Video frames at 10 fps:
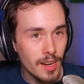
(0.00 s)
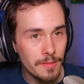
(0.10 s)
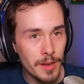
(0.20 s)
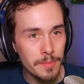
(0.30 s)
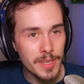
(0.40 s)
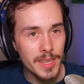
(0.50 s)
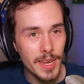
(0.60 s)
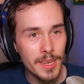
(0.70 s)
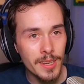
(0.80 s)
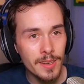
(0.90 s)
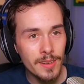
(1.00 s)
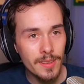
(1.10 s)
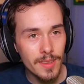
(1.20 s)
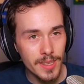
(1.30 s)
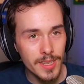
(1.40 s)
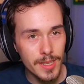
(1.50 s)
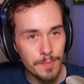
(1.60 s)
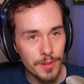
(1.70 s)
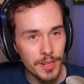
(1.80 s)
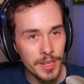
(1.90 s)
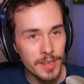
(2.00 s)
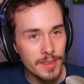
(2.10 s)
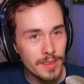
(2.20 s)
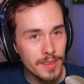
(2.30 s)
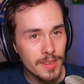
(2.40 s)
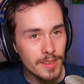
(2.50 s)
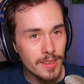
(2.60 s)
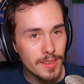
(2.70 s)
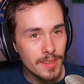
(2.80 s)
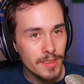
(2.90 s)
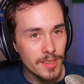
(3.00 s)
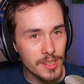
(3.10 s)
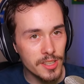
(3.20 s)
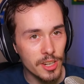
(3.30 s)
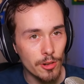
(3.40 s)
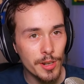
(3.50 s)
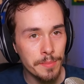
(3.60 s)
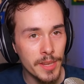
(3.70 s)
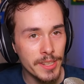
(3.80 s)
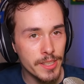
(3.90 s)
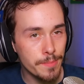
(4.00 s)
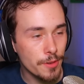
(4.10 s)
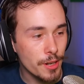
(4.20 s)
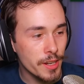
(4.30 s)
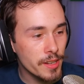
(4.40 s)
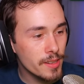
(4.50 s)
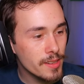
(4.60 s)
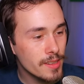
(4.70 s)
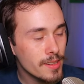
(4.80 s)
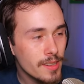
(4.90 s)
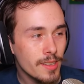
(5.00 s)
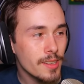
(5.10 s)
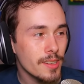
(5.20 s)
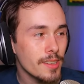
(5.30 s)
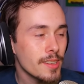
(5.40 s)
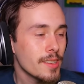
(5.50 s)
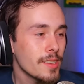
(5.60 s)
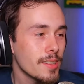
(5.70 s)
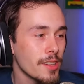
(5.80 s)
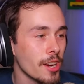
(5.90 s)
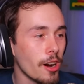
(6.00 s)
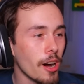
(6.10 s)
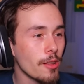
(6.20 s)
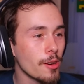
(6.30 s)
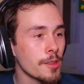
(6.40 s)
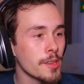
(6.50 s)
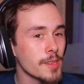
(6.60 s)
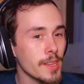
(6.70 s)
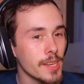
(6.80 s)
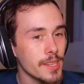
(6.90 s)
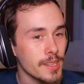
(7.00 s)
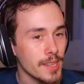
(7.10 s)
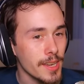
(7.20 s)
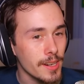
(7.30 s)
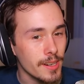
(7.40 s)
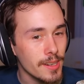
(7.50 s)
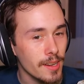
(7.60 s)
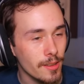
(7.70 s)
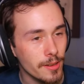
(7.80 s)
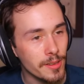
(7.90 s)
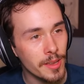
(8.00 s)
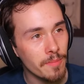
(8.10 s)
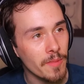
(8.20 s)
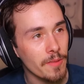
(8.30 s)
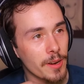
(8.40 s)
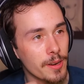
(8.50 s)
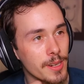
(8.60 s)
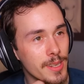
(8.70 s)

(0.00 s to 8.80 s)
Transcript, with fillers: I'm not mistaken. This is spring. This donut means spring. You know, I'll learn these lessons later. I'll learn them very